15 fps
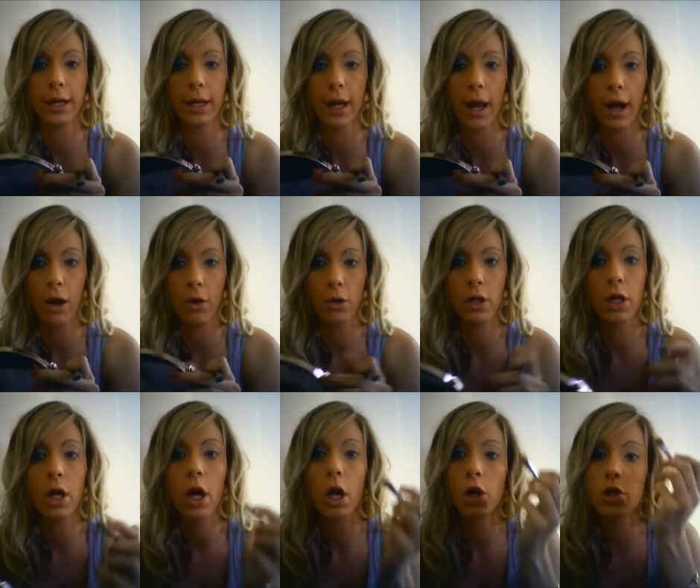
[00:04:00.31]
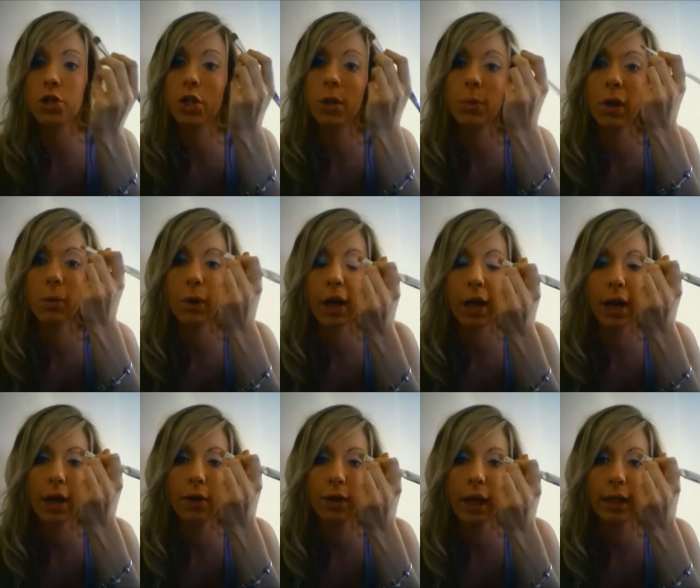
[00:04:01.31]
it out. You're just going to put it right
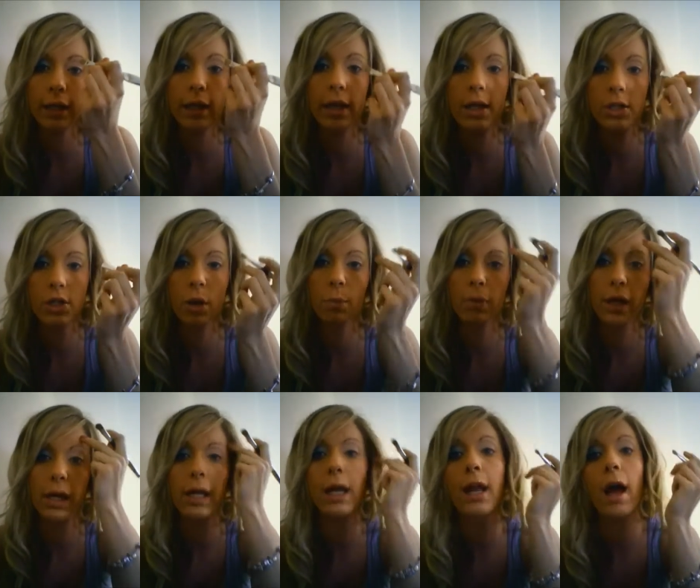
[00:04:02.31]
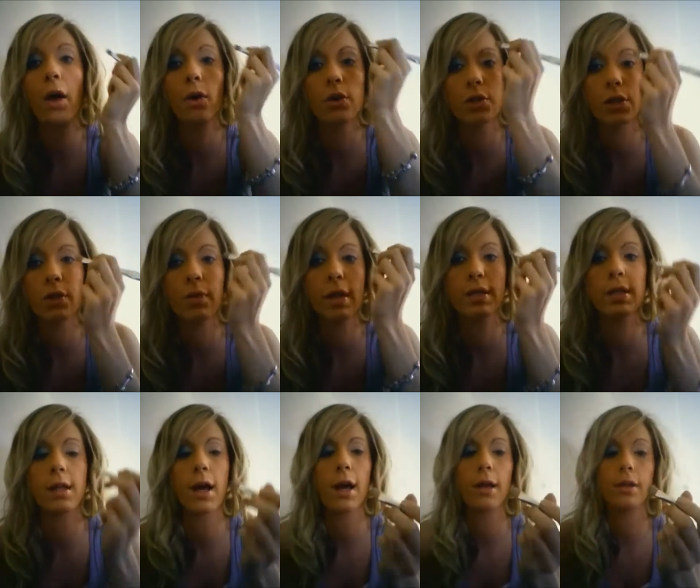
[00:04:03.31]
again on that lid and start blending it out onto the rest
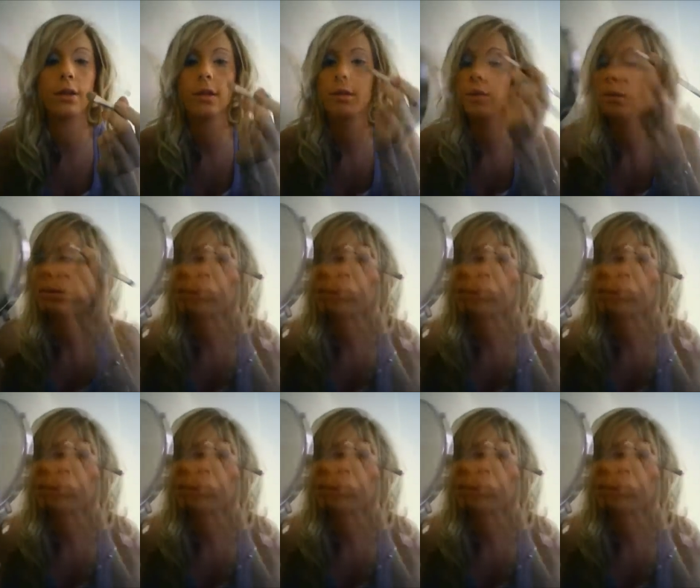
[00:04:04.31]
of the eyelid.